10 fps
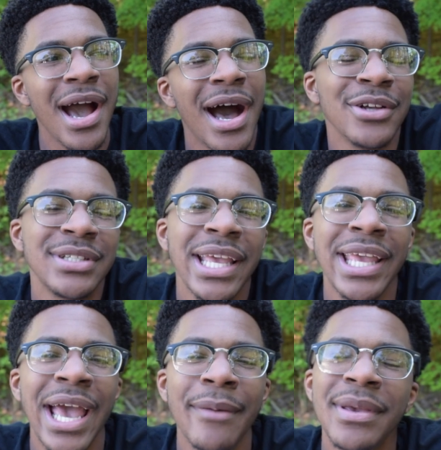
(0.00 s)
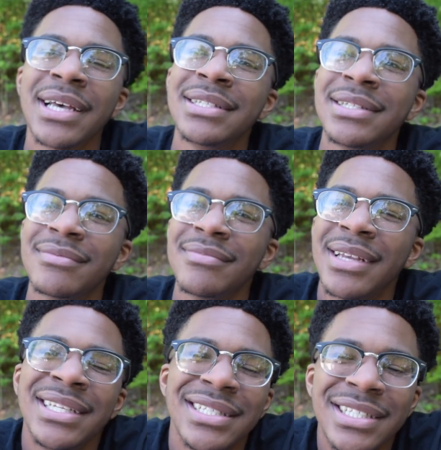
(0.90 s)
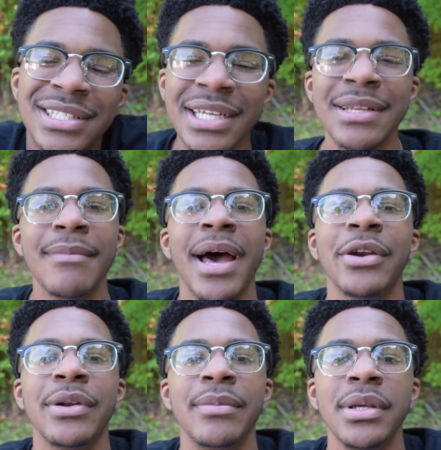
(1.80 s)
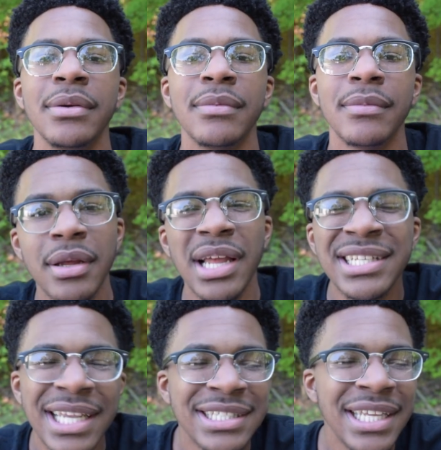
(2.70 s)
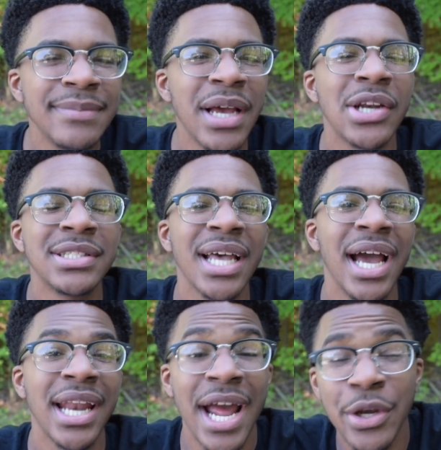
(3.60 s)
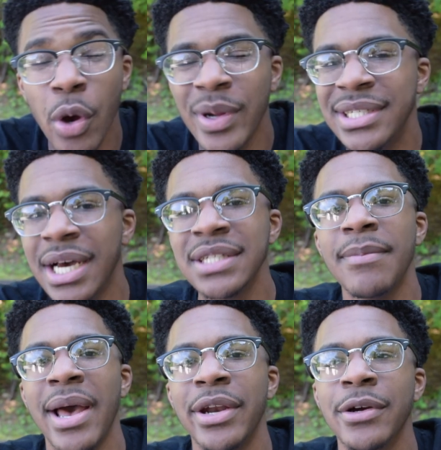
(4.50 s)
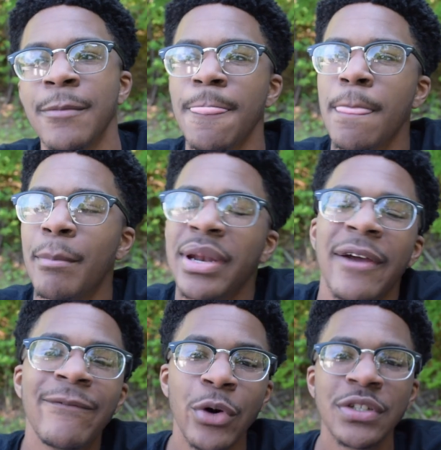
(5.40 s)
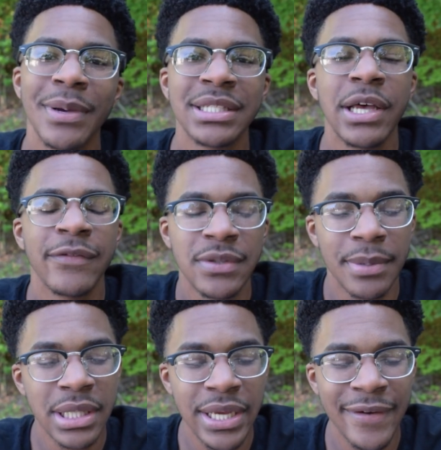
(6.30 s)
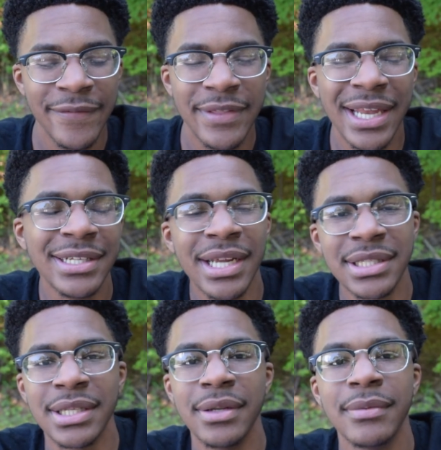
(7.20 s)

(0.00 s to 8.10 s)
I'll say yeah, because it just doesn't matter to me. It's like deep down inside, I know it does matter, but I force myself to believe that it doesn't.